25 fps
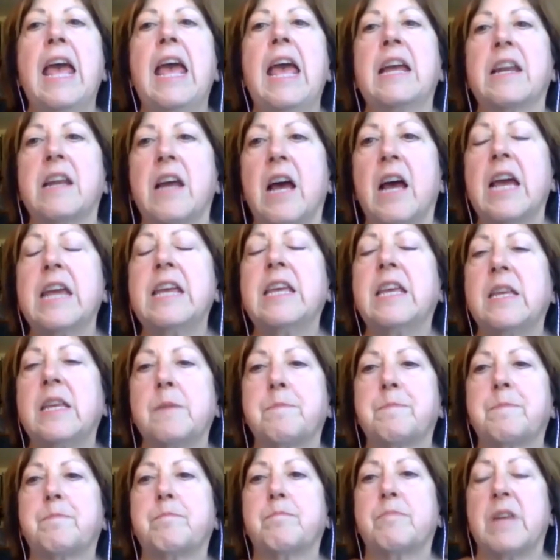And I
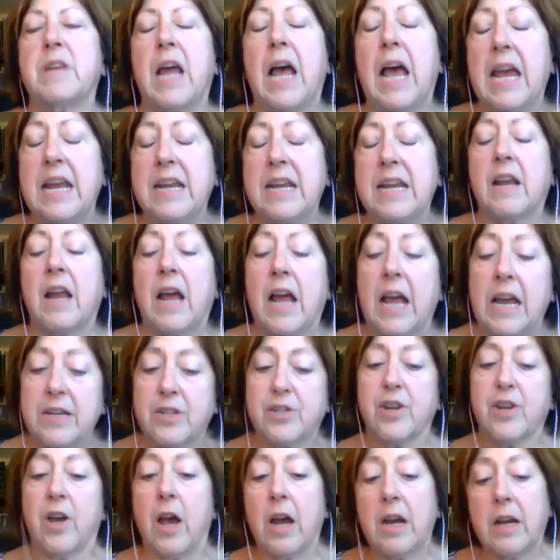
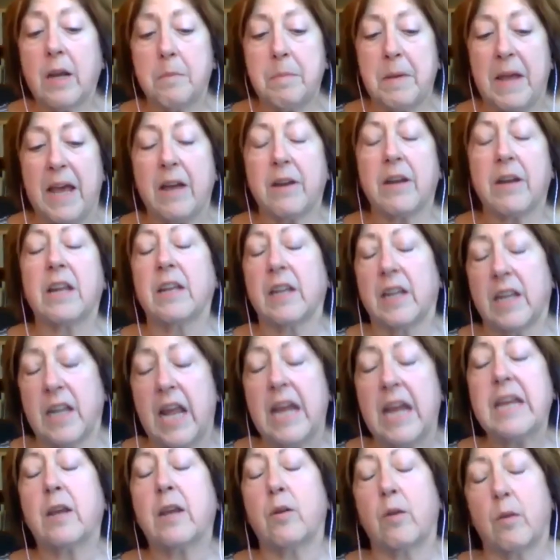talk about it
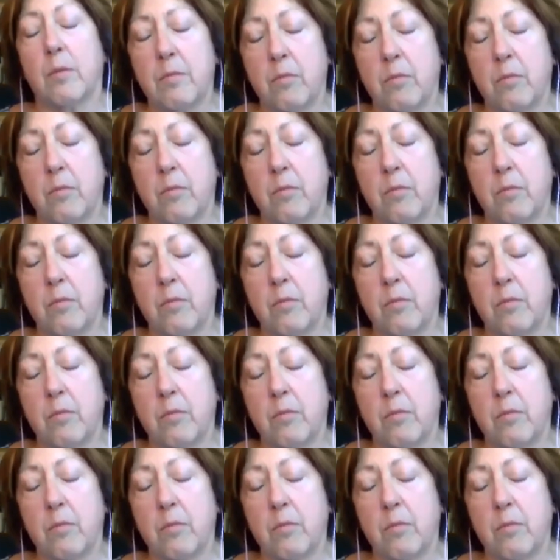like